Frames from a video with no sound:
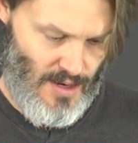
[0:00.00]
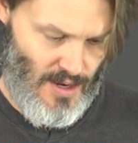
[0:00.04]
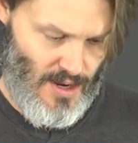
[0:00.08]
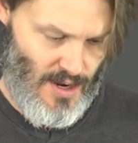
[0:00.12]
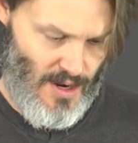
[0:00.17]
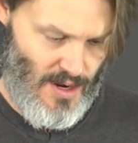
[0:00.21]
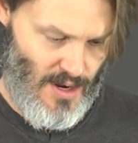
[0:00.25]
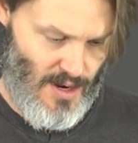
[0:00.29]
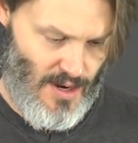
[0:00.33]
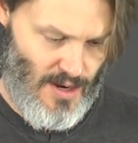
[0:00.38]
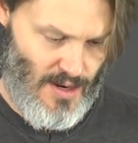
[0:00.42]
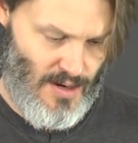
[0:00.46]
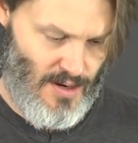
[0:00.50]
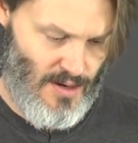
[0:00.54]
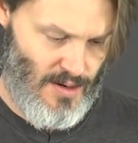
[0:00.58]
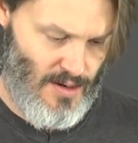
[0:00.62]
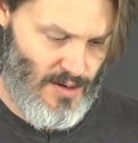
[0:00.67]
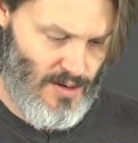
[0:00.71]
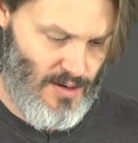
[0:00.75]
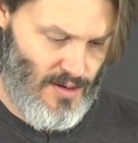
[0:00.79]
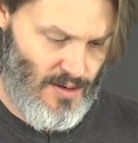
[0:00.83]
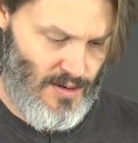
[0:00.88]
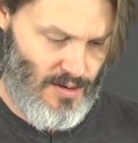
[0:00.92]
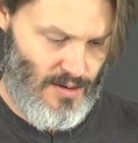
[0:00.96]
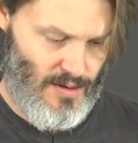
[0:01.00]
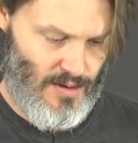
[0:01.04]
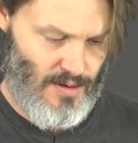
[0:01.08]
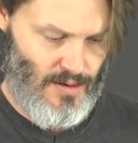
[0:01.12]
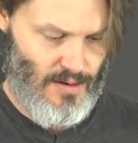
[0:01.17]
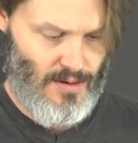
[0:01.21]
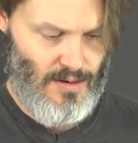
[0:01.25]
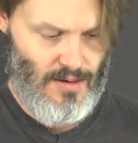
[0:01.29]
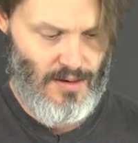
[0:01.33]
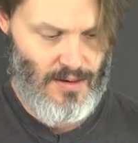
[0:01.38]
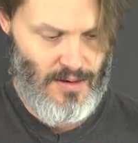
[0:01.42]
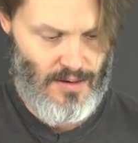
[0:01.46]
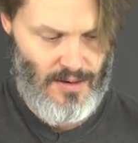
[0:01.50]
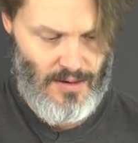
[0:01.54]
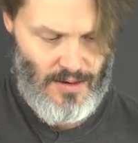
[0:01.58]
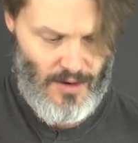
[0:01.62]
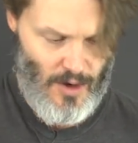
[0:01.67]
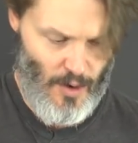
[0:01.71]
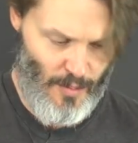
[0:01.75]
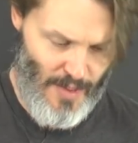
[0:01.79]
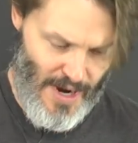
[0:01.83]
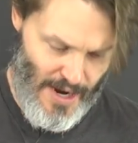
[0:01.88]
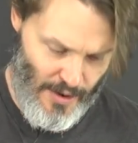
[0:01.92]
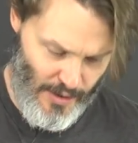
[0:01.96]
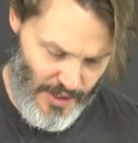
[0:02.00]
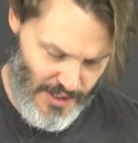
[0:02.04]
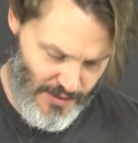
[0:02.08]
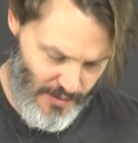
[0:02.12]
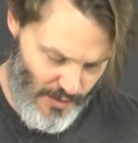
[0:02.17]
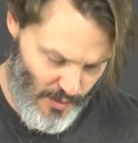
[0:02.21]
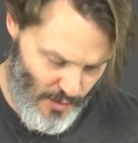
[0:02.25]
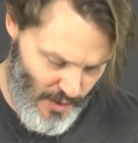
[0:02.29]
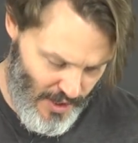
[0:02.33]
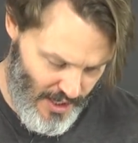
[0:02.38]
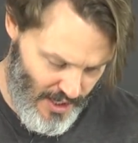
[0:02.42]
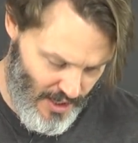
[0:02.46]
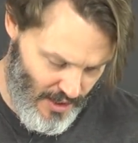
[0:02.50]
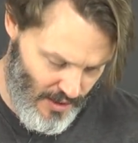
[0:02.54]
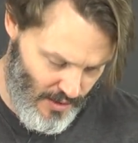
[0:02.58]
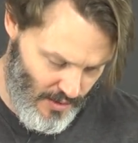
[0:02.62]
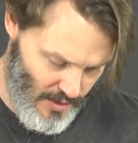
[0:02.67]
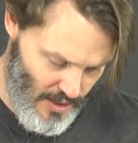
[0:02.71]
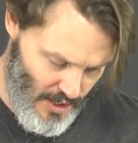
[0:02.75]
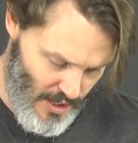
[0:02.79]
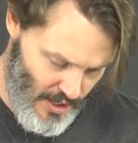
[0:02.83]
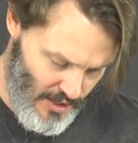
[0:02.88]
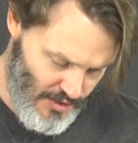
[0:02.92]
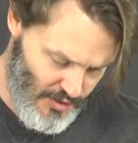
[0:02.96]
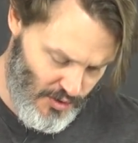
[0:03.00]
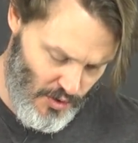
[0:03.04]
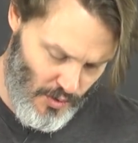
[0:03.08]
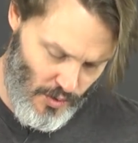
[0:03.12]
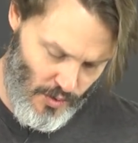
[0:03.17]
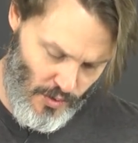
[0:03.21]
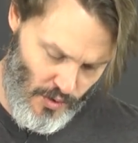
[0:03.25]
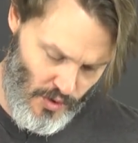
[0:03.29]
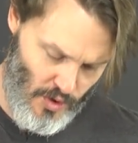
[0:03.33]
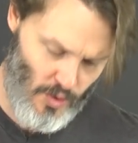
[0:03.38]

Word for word: and no batteries for the radio. So